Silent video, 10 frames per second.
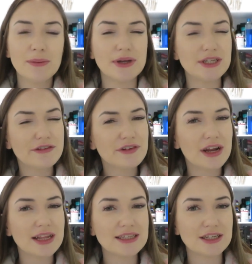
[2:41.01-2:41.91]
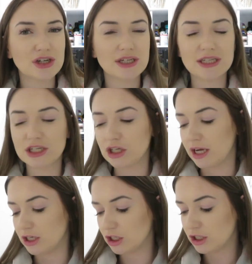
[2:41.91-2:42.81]
I don't feel like there's a drastic
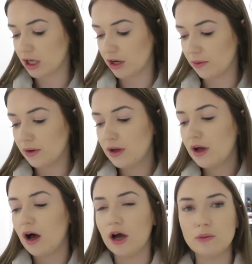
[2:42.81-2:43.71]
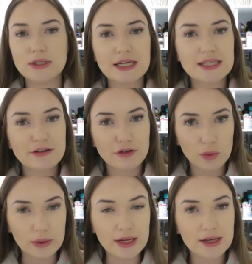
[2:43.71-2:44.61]
change, so I will test it for
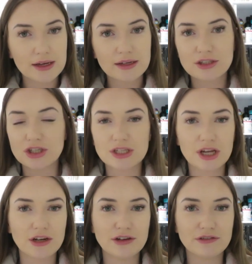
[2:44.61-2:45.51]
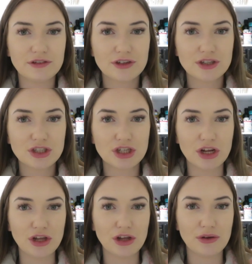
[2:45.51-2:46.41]
a week, just kind of show
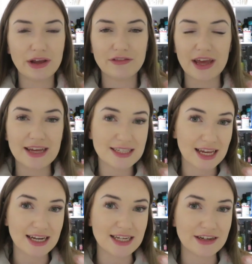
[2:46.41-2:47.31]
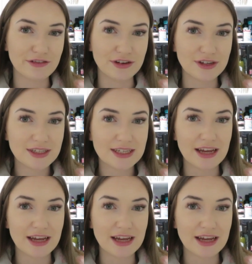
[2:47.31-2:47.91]
you if there is any difference.